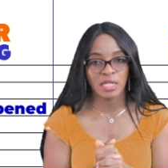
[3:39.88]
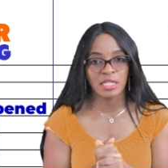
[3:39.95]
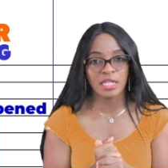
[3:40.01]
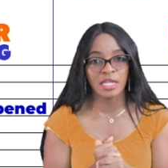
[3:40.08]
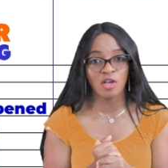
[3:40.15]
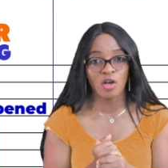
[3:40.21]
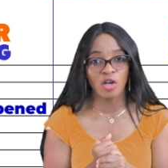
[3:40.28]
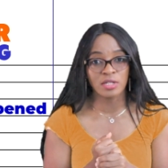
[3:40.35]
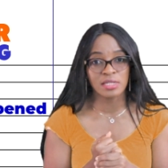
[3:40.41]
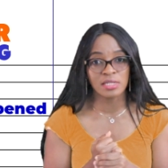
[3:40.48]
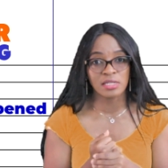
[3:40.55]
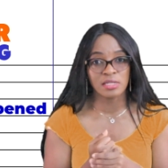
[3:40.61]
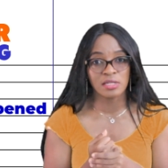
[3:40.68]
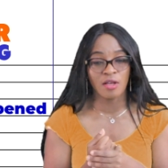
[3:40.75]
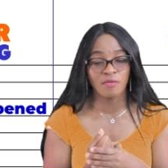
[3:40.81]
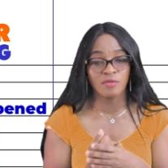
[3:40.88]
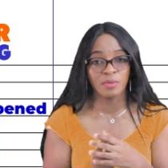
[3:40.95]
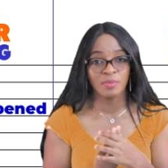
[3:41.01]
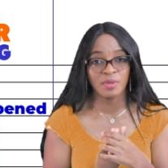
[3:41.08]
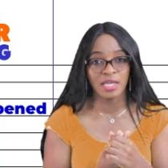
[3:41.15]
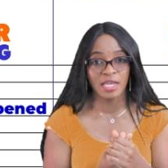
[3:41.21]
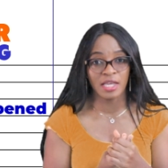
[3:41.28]
the cause of the
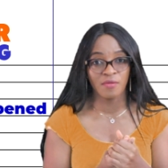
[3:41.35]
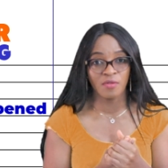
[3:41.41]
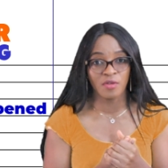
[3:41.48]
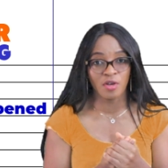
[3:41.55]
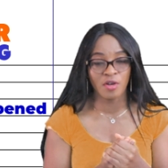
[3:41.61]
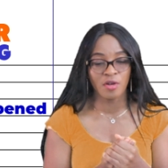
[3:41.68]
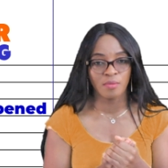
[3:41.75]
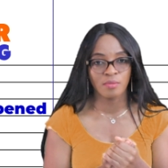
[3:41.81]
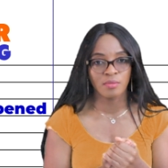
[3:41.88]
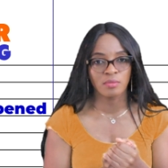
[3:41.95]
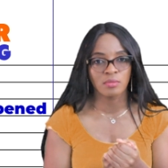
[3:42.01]
behavior,